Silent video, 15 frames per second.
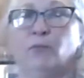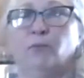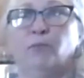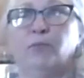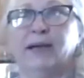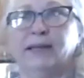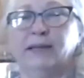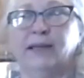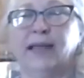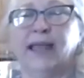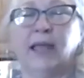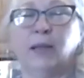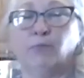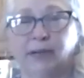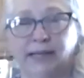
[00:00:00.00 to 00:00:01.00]

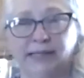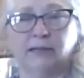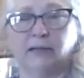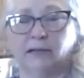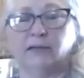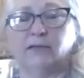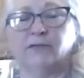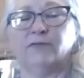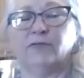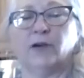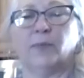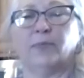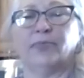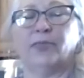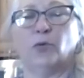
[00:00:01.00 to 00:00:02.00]
bundle
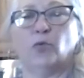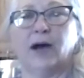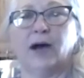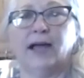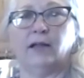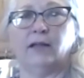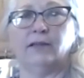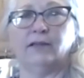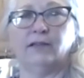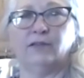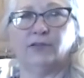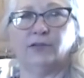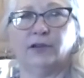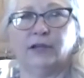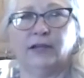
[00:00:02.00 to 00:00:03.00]
from the
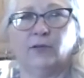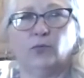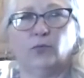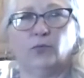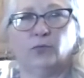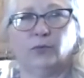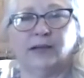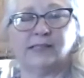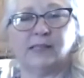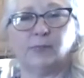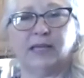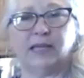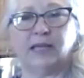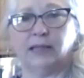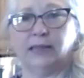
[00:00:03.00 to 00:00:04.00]
Wildtree
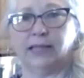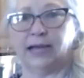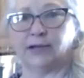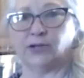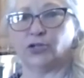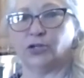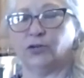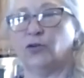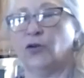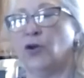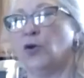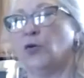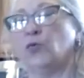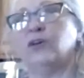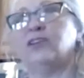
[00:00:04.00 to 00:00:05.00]
recipe collection,
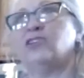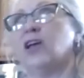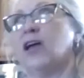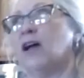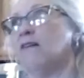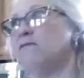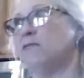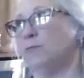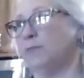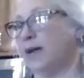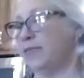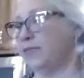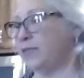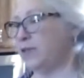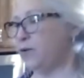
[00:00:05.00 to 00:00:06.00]
whichever
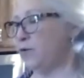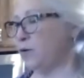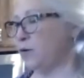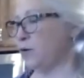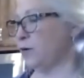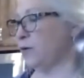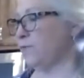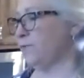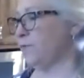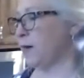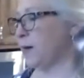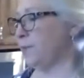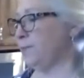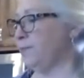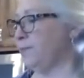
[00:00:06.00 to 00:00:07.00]
month you order
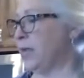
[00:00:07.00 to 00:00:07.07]
from,